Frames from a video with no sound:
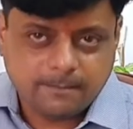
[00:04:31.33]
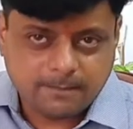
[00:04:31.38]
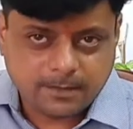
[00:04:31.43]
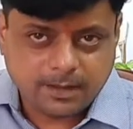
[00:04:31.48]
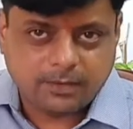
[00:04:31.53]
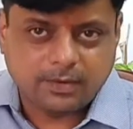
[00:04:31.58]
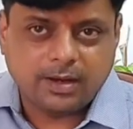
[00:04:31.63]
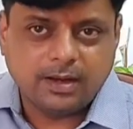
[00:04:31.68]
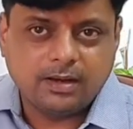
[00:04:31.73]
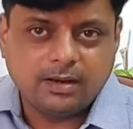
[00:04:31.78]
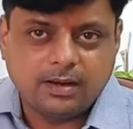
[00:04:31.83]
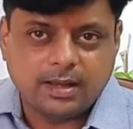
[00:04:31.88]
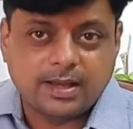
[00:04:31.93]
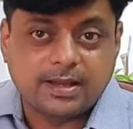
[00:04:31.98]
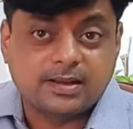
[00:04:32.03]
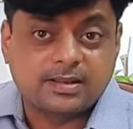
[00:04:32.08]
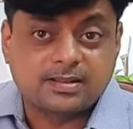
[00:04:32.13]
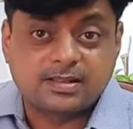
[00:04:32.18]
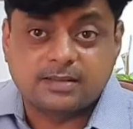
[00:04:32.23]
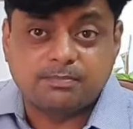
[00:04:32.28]
Right? Like it
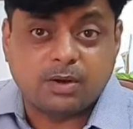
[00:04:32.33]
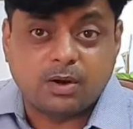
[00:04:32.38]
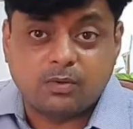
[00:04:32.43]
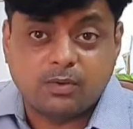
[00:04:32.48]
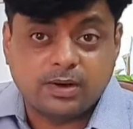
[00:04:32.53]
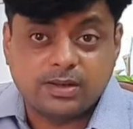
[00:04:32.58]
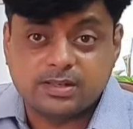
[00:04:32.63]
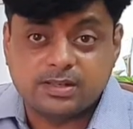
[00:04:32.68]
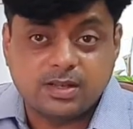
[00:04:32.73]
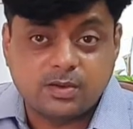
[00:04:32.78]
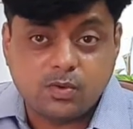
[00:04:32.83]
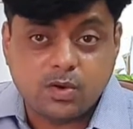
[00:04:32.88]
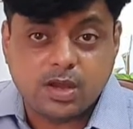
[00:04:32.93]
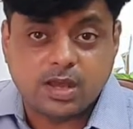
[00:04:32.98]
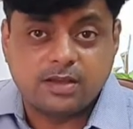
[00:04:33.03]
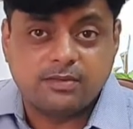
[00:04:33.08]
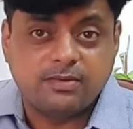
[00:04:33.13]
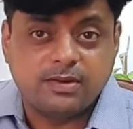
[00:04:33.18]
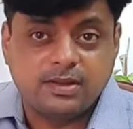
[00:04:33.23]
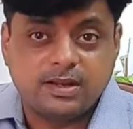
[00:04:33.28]
is said, power is never
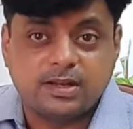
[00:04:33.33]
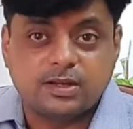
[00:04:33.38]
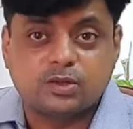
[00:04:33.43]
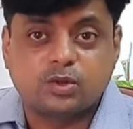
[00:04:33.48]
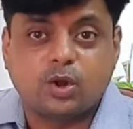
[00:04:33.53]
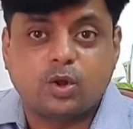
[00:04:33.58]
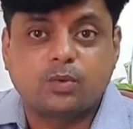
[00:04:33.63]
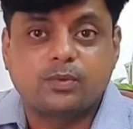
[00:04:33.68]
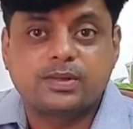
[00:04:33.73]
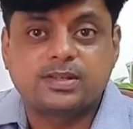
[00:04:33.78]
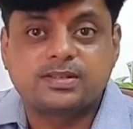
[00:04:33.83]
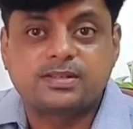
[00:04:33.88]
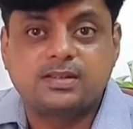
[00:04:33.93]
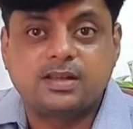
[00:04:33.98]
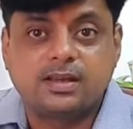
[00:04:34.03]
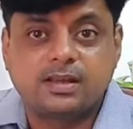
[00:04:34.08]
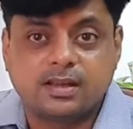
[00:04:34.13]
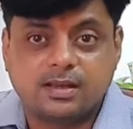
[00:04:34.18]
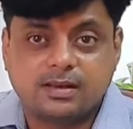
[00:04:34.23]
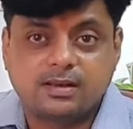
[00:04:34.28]
given, it is always
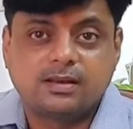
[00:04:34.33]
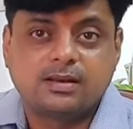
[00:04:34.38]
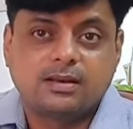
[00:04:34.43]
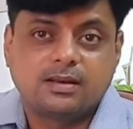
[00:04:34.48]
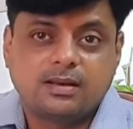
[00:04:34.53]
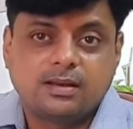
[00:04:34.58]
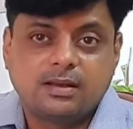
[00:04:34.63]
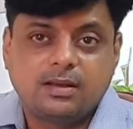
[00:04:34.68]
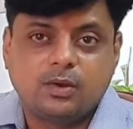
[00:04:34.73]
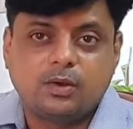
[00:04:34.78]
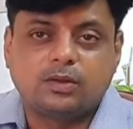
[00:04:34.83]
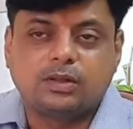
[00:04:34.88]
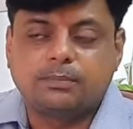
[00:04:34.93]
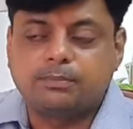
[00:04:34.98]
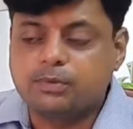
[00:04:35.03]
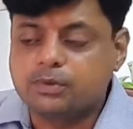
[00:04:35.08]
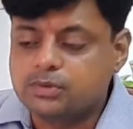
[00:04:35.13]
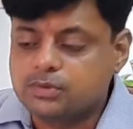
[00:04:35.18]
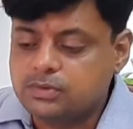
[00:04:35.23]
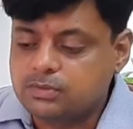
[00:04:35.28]
taken. You're
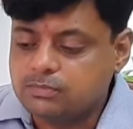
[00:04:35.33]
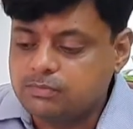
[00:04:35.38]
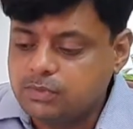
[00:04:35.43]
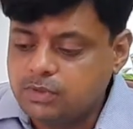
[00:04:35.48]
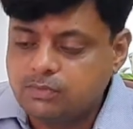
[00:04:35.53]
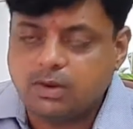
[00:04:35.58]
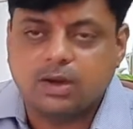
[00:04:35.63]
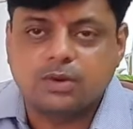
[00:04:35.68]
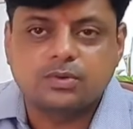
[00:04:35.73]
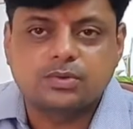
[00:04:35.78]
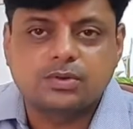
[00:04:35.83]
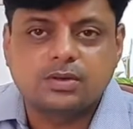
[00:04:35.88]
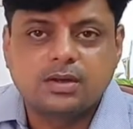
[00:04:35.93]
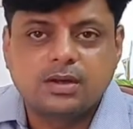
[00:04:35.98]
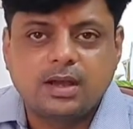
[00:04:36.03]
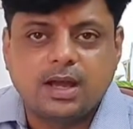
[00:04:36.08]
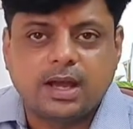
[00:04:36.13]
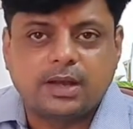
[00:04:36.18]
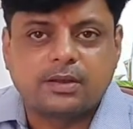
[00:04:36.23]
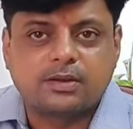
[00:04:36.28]
supposed to move out
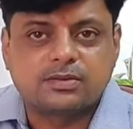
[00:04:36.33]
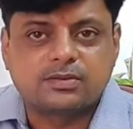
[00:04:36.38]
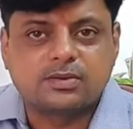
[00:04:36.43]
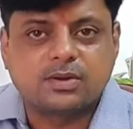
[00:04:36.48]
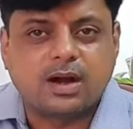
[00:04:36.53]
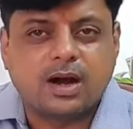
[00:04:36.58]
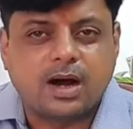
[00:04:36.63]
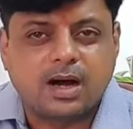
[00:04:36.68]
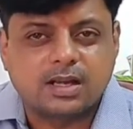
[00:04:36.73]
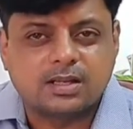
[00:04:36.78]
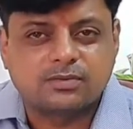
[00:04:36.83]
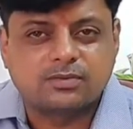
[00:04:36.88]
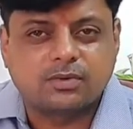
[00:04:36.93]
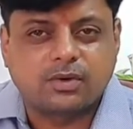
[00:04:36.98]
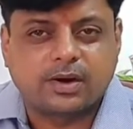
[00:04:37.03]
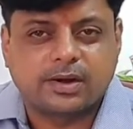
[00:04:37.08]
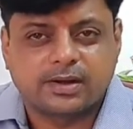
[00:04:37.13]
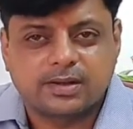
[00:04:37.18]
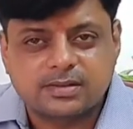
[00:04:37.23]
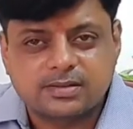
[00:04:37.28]
and you have to ask for
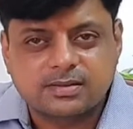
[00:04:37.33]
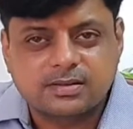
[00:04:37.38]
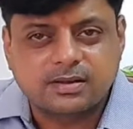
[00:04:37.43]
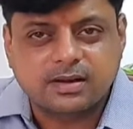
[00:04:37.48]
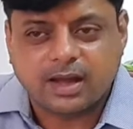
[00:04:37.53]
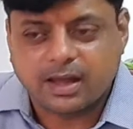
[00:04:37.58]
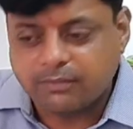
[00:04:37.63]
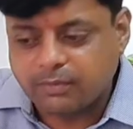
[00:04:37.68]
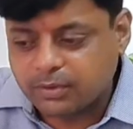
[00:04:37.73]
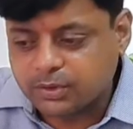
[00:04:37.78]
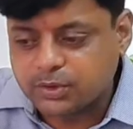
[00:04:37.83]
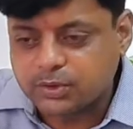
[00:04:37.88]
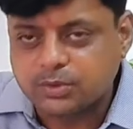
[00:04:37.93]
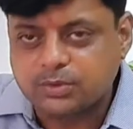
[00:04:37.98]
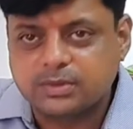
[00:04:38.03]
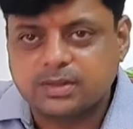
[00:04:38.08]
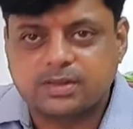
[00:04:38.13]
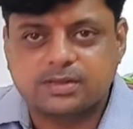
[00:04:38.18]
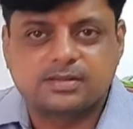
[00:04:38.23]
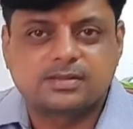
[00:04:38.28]
it. Sir, I want to do
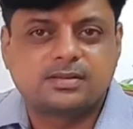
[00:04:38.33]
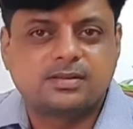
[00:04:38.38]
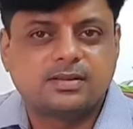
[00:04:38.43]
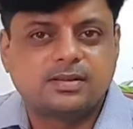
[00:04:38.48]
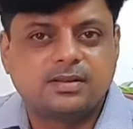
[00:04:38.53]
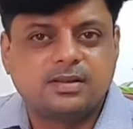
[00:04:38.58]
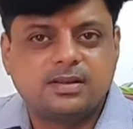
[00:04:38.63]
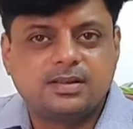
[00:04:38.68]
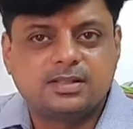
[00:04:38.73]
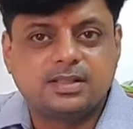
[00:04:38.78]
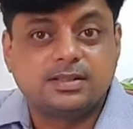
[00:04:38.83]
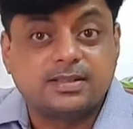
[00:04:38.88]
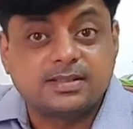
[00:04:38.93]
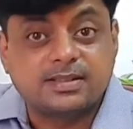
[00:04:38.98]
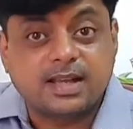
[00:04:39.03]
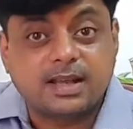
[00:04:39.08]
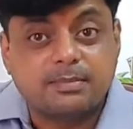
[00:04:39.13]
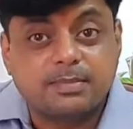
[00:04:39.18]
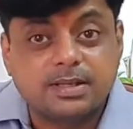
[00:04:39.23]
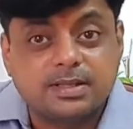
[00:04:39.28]
this. So this
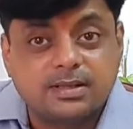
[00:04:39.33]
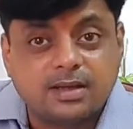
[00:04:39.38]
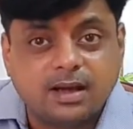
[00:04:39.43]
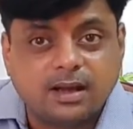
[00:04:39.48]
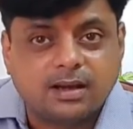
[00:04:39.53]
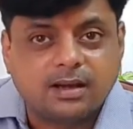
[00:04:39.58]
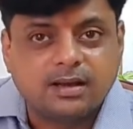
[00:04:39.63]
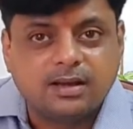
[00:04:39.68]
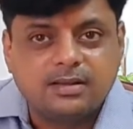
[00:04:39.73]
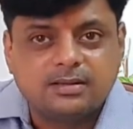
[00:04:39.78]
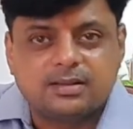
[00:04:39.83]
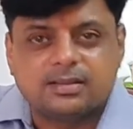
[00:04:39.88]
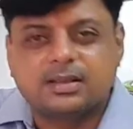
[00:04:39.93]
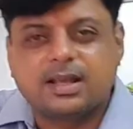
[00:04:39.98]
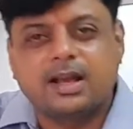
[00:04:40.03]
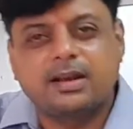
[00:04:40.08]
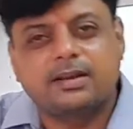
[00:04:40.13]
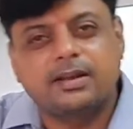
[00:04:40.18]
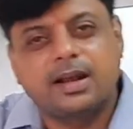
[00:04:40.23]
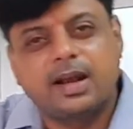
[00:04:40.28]
can be done.
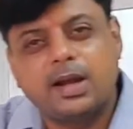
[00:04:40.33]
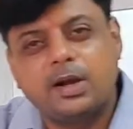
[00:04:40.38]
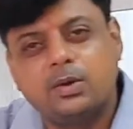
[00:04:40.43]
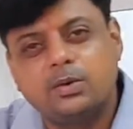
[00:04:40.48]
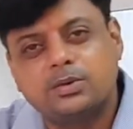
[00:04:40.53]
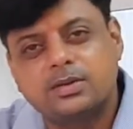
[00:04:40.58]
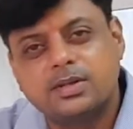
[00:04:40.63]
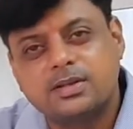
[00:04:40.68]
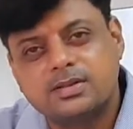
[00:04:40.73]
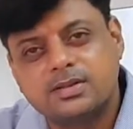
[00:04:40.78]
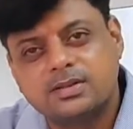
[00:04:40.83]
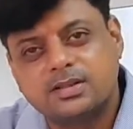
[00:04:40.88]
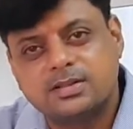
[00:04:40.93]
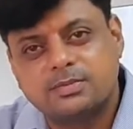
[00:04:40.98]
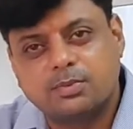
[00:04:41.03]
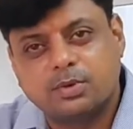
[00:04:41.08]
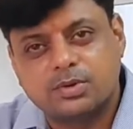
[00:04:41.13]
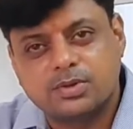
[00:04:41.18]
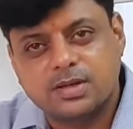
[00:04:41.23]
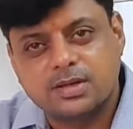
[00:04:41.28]
Can I do this in this
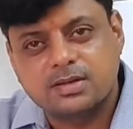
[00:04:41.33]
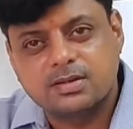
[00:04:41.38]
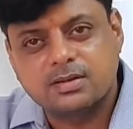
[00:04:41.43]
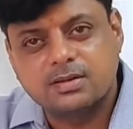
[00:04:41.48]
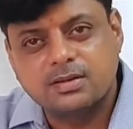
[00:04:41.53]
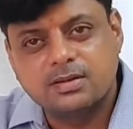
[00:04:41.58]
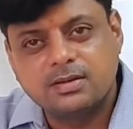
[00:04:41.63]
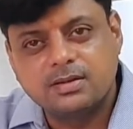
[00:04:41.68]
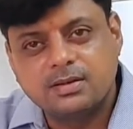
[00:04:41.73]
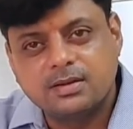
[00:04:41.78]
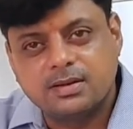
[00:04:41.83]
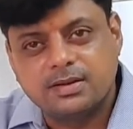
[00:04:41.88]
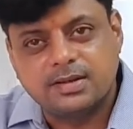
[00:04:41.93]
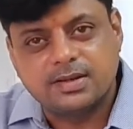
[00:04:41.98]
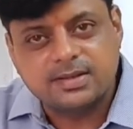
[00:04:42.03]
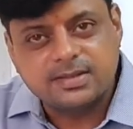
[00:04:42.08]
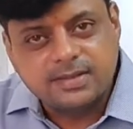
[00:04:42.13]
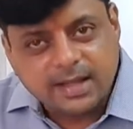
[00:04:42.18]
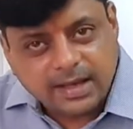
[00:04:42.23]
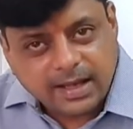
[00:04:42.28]
project? Yes,
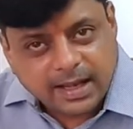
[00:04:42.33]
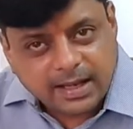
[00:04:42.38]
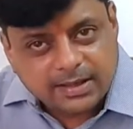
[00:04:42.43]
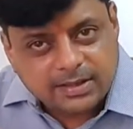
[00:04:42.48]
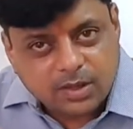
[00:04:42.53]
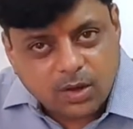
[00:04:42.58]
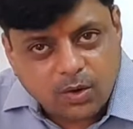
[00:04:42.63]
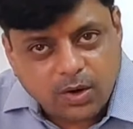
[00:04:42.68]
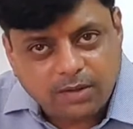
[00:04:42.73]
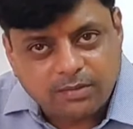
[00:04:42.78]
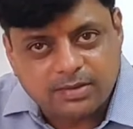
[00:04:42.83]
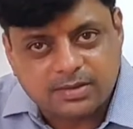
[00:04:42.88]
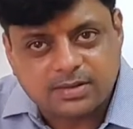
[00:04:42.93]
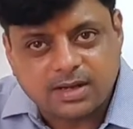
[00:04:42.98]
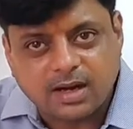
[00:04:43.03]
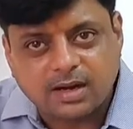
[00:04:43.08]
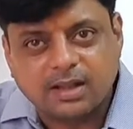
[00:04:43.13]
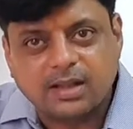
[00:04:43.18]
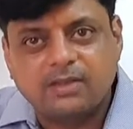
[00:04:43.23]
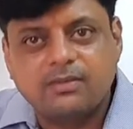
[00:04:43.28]
that's how I will
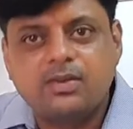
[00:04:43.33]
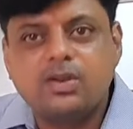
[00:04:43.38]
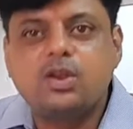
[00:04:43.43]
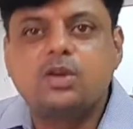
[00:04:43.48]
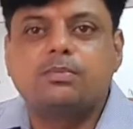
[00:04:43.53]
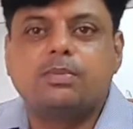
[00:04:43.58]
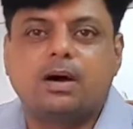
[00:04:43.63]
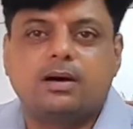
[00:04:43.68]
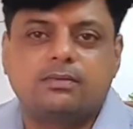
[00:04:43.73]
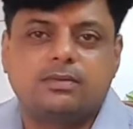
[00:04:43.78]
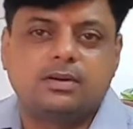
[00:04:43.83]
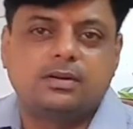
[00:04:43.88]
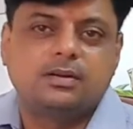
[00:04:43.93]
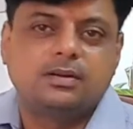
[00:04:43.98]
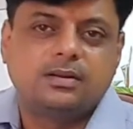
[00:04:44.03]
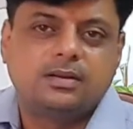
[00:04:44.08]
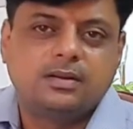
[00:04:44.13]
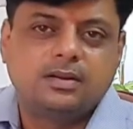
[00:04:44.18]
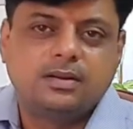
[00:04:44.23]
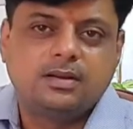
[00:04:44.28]
start giving you power.
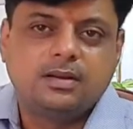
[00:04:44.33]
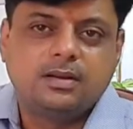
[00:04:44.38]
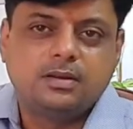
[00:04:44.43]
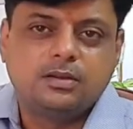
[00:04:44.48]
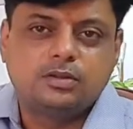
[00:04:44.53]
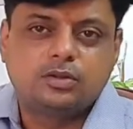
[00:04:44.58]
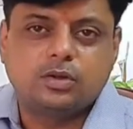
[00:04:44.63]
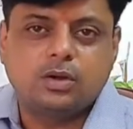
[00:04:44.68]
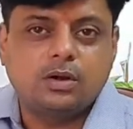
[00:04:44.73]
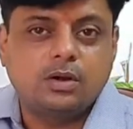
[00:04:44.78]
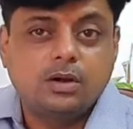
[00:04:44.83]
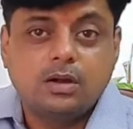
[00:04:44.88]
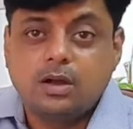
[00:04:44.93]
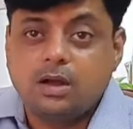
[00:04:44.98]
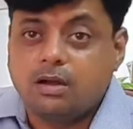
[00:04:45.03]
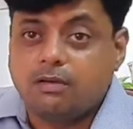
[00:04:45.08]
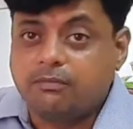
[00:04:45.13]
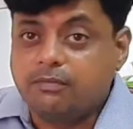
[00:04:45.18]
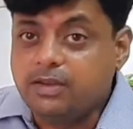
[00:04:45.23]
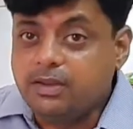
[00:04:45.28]
So
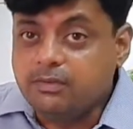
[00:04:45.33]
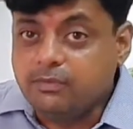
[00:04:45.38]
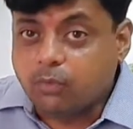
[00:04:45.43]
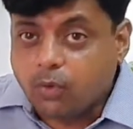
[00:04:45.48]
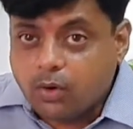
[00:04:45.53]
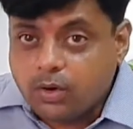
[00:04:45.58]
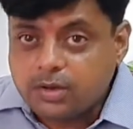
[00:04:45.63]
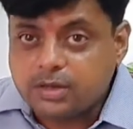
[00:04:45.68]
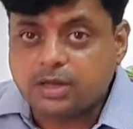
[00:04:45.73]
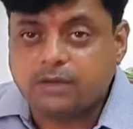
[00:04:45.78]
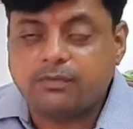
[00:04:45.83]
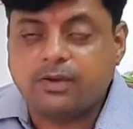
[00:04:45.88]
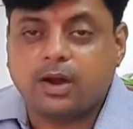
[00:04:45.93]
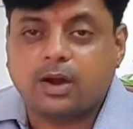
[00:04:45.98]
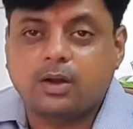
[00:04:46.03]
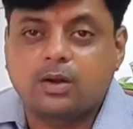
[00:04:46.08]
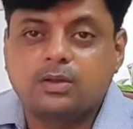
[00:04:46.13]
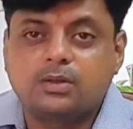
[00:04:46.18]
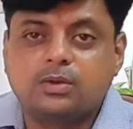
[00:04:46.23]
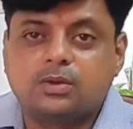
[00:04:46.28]
we want, in fact,
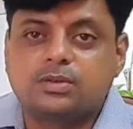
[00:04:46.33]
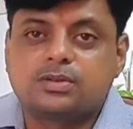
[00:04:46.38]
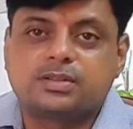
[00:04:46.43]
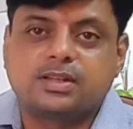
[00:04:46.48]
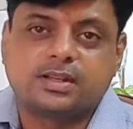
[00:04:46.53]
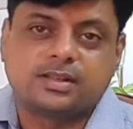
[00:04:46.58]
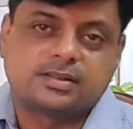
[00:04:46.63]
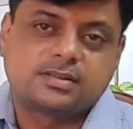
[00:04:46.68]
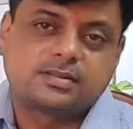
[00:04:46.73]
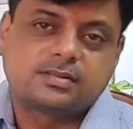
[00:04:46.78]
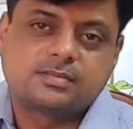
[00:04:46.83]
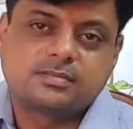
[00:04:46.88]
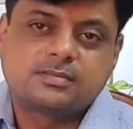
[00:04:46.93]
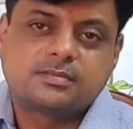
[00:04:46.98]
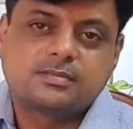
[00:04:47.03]
know those things.